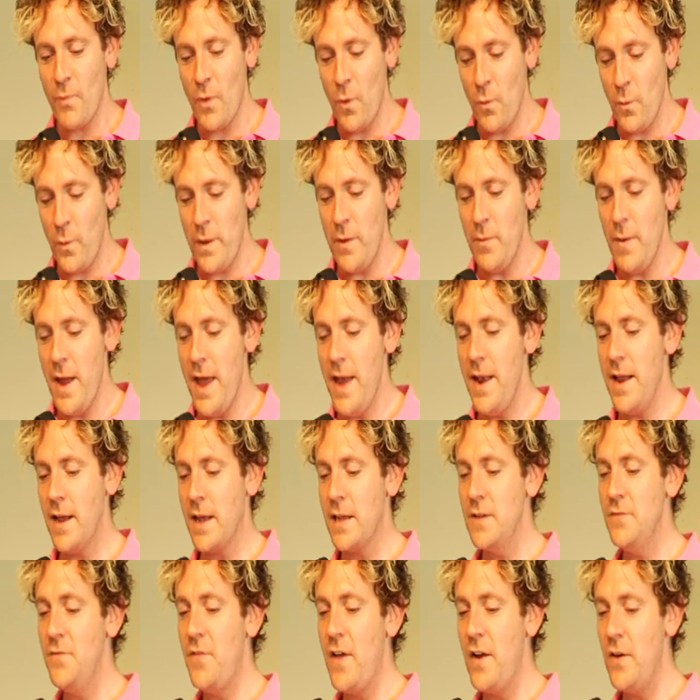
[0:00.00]
We read A
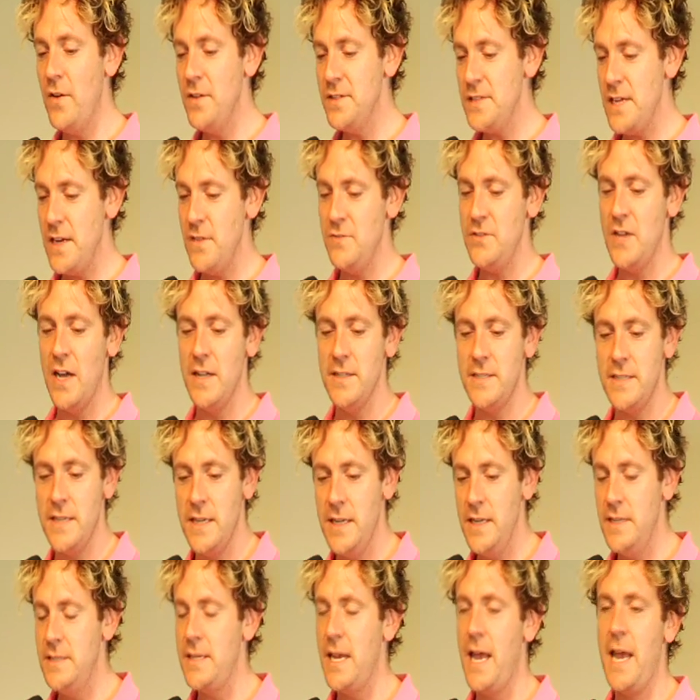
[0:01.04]
Confederacy of
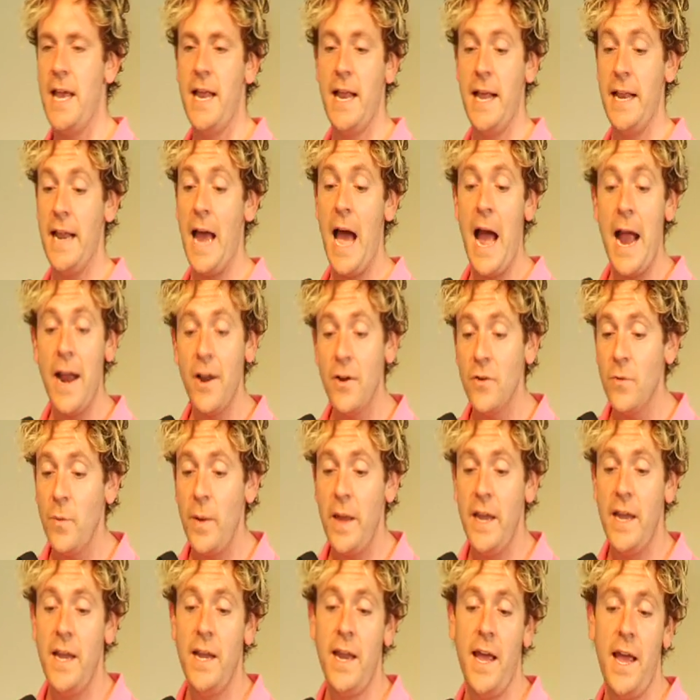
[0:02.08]
Dunces and
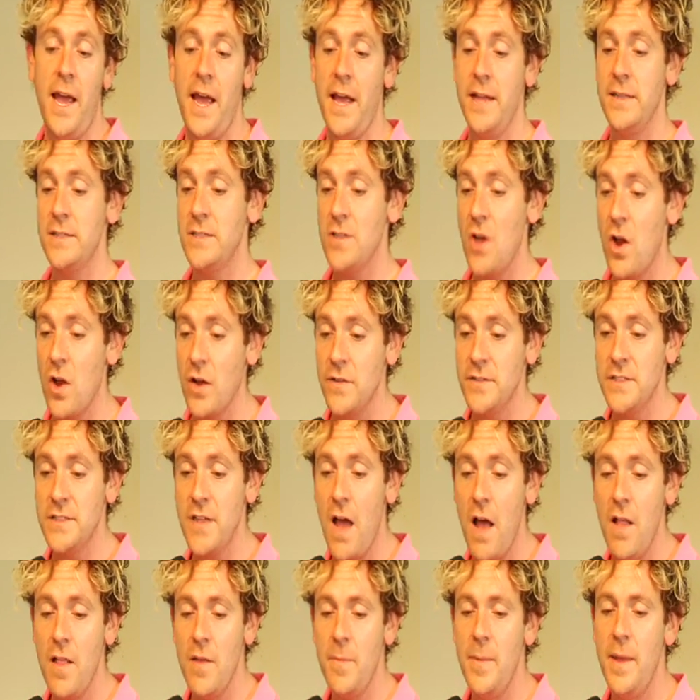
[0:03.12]
Ironweed and Song of
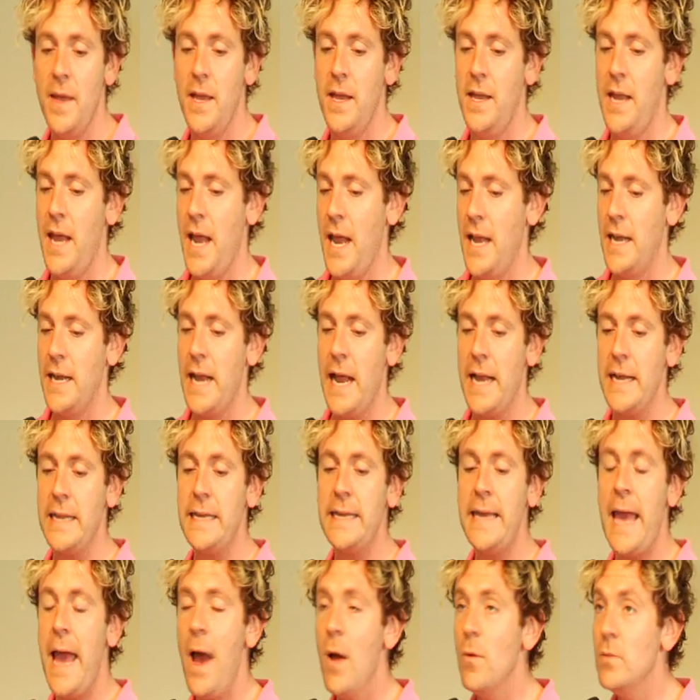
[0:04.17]
Solomon and
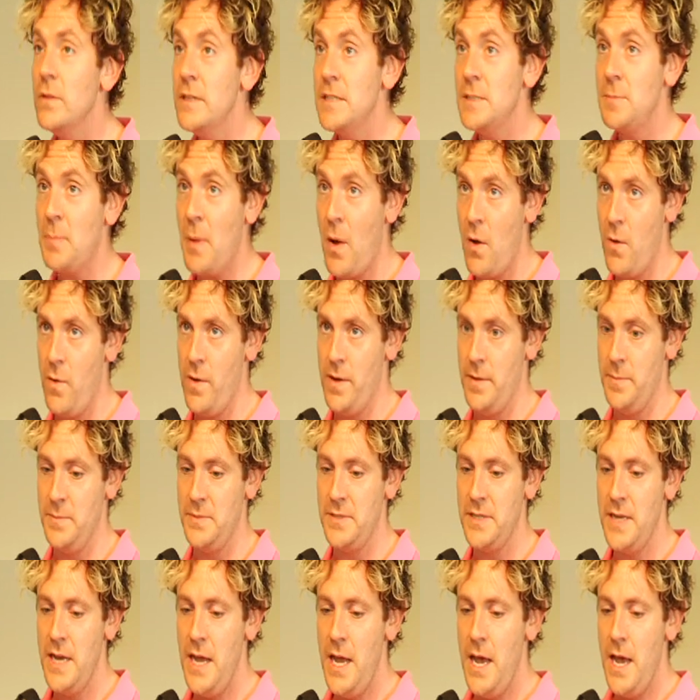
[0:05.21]
countless
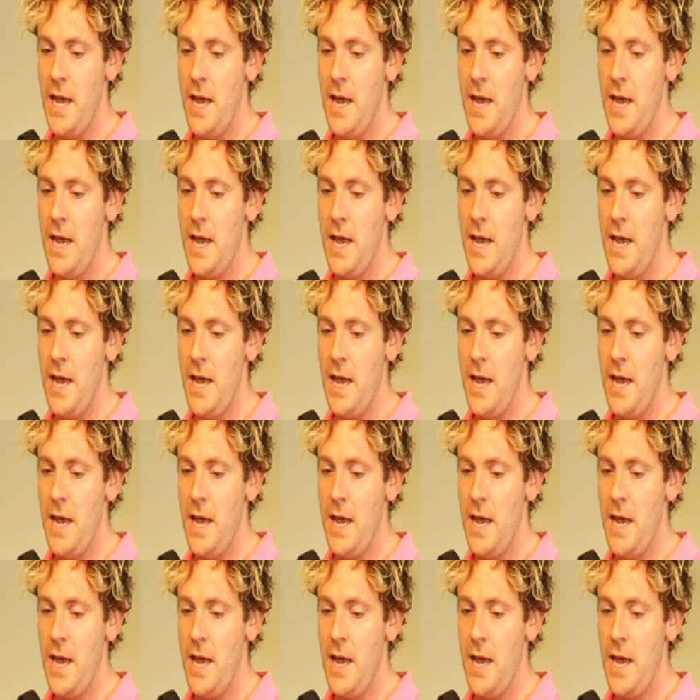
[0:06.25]
poems